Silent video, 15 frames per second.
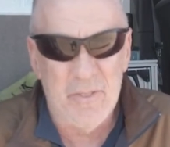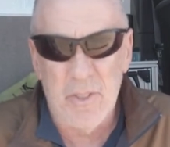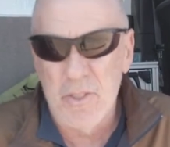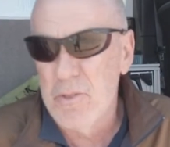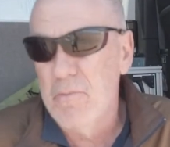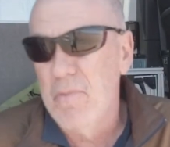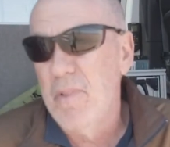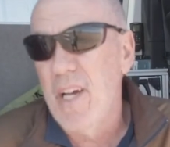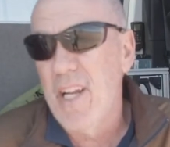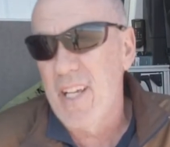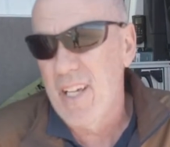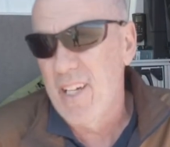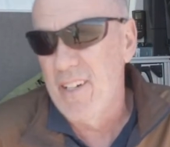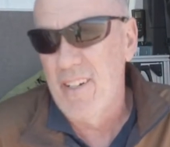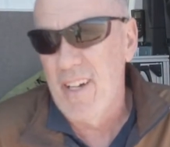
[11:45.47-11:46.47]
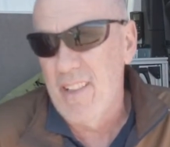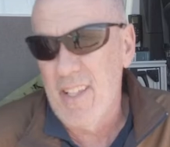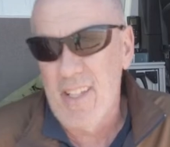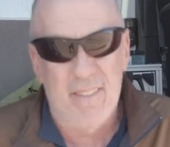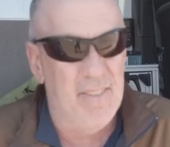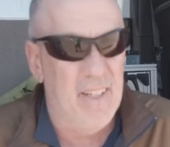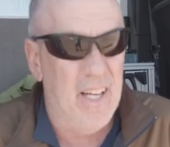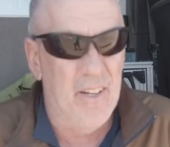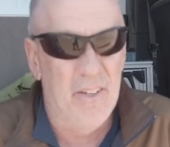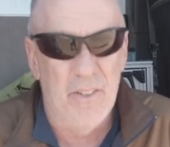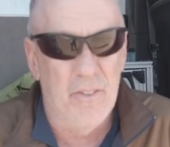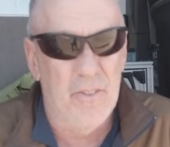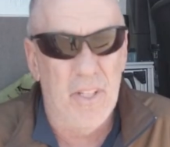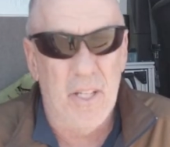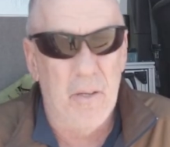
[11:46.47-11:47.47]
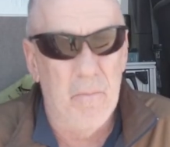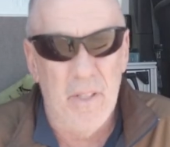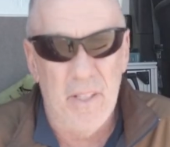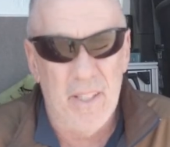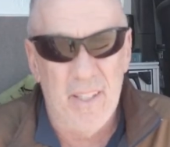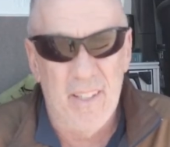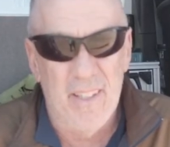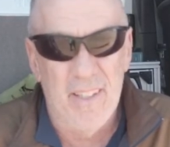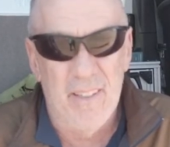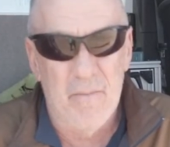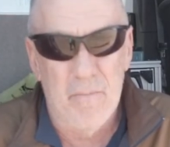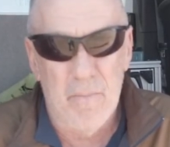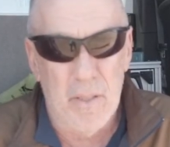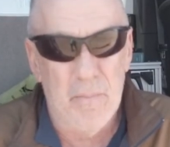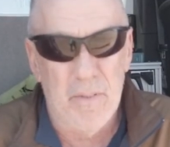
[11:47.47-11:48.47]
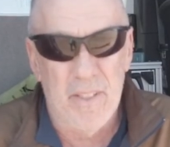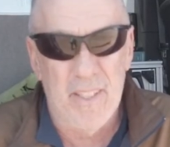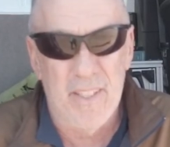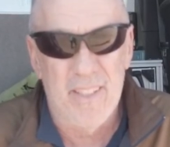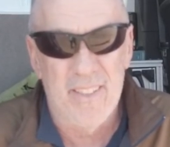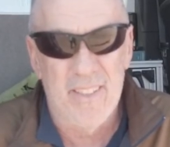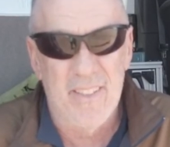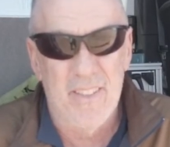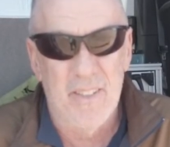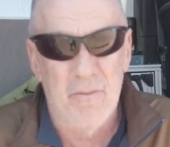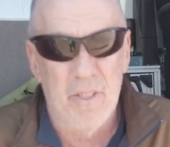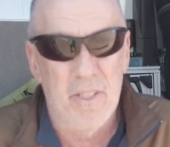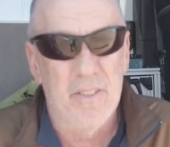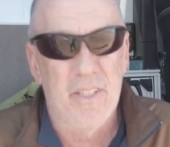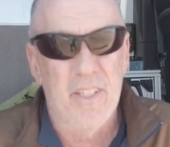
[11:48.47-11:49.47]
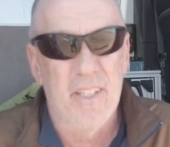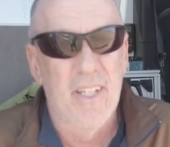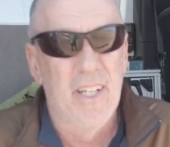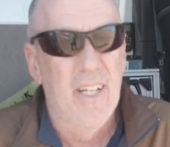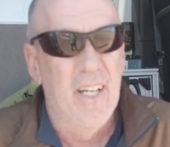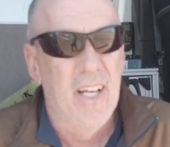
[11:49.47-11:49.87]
which many, I think I heard there's like 1 million people here during the winter